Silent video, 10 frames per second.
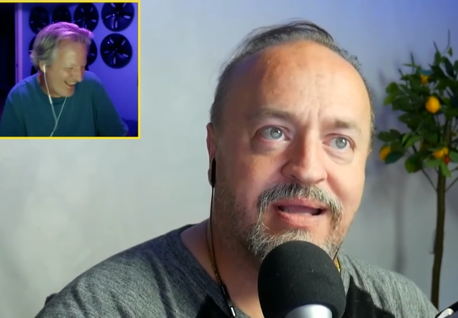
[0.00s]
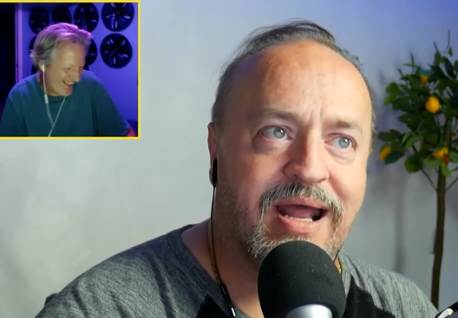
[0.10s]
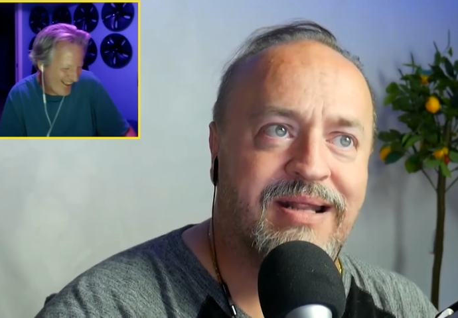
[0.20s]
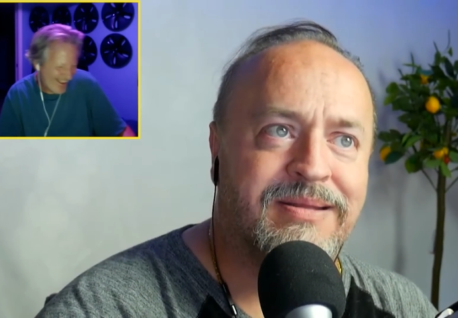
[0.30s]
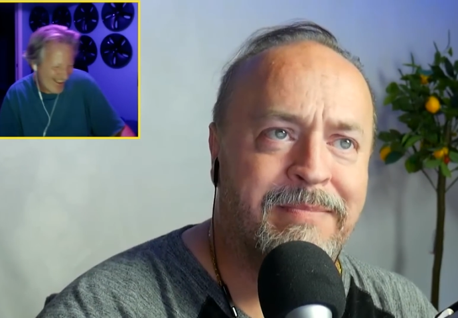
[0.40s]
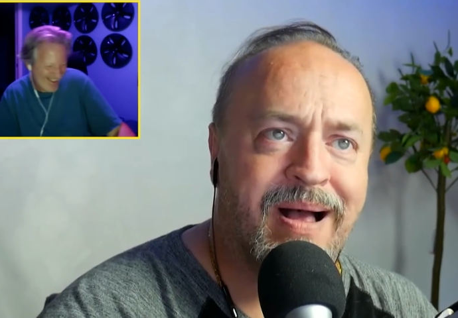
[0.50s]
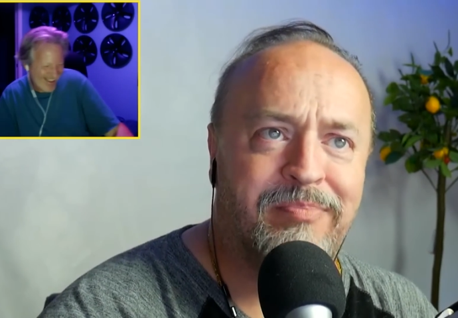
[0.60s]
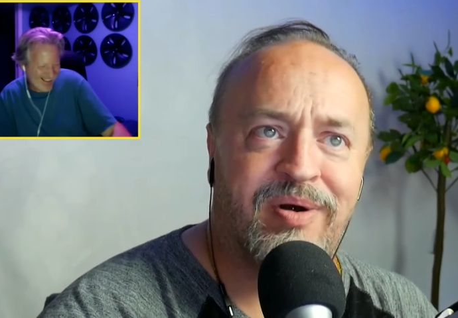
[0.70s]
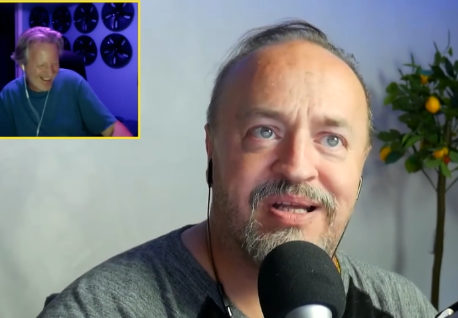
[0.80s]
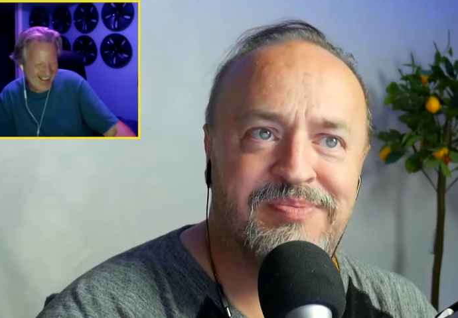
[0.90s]
Speaker 1: got at the
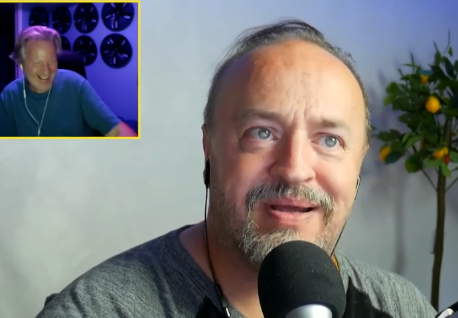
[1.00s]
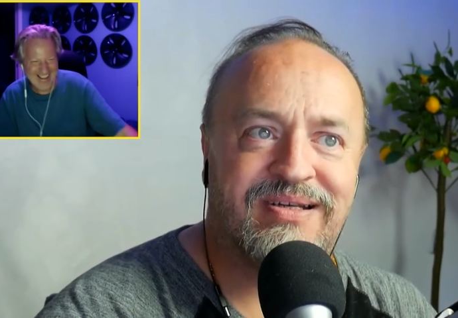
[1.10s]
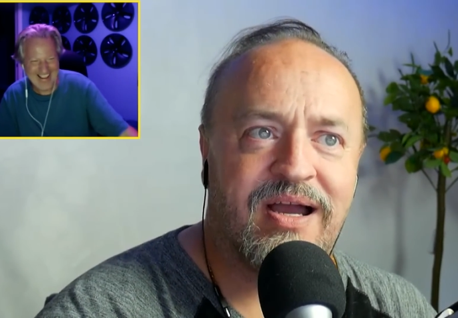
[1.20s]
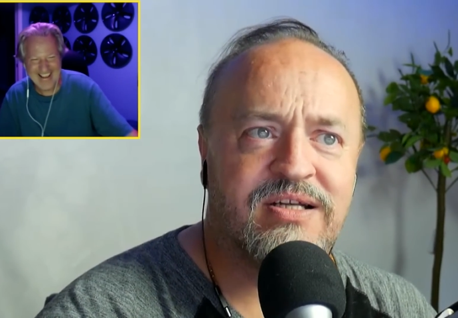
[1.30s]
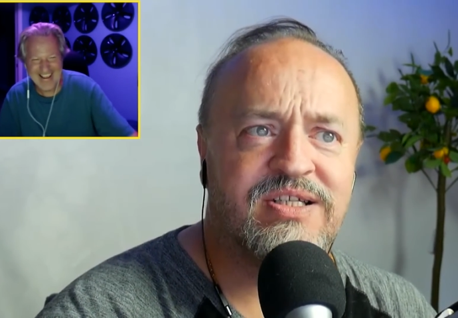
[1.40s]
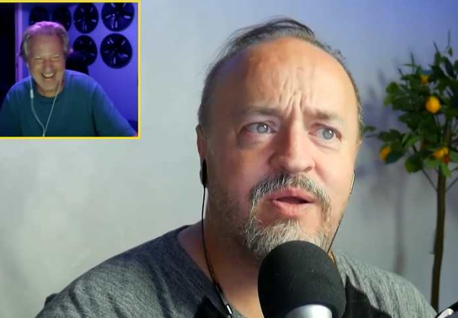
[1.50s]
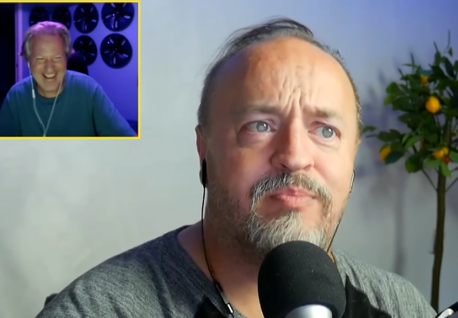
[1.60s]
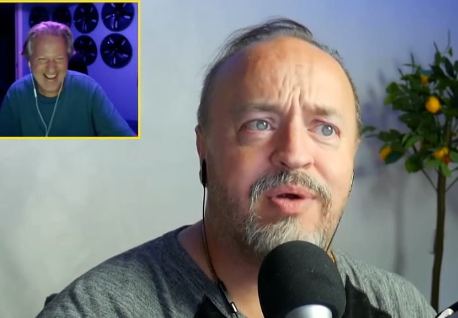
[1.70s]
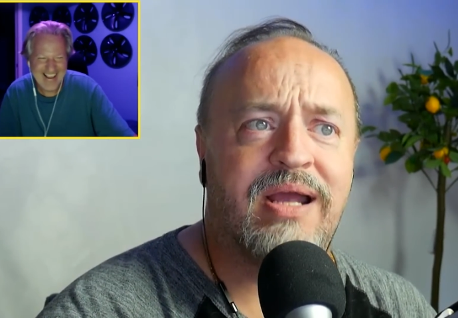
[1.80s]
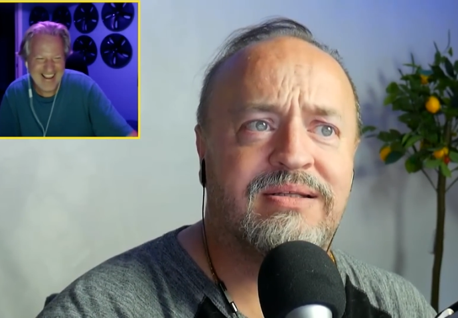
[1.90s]
Mount Prospect auction.
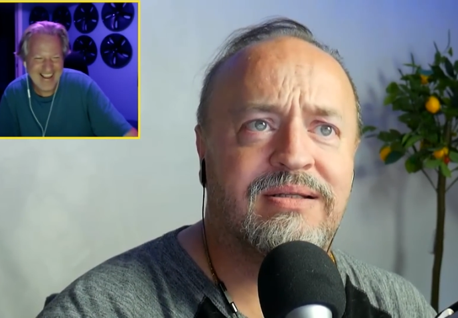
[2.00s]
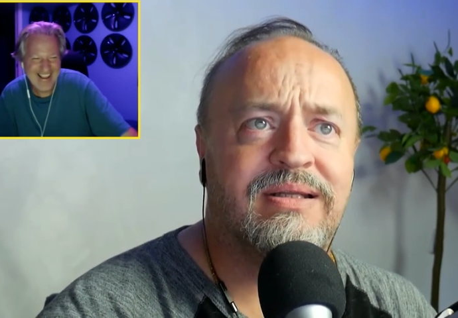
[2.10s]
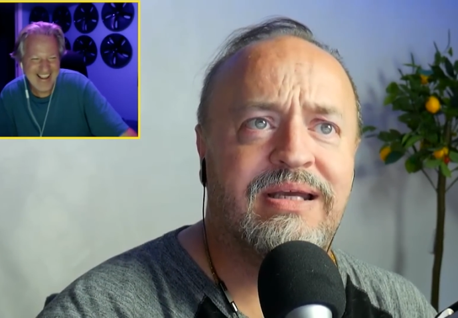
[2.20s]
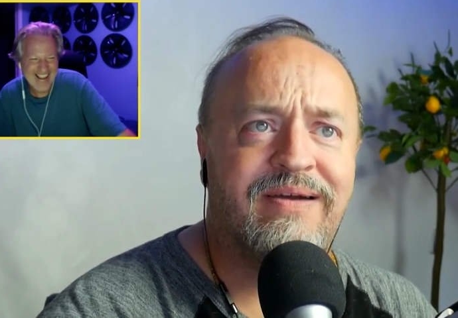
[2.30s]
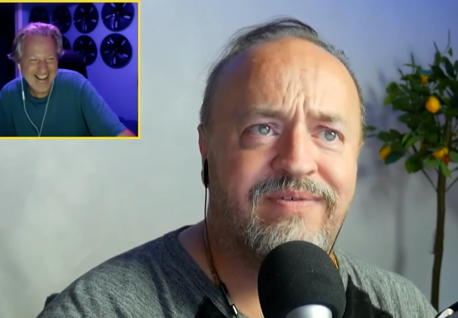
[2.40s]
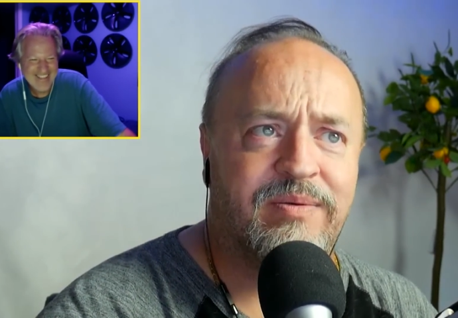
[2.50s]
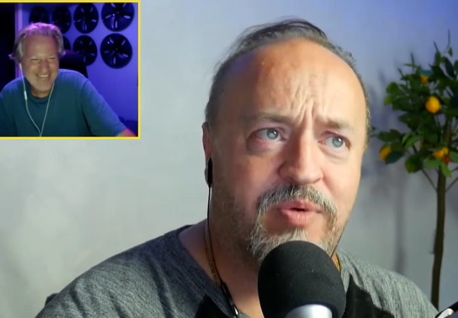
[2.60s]
They're practically giving them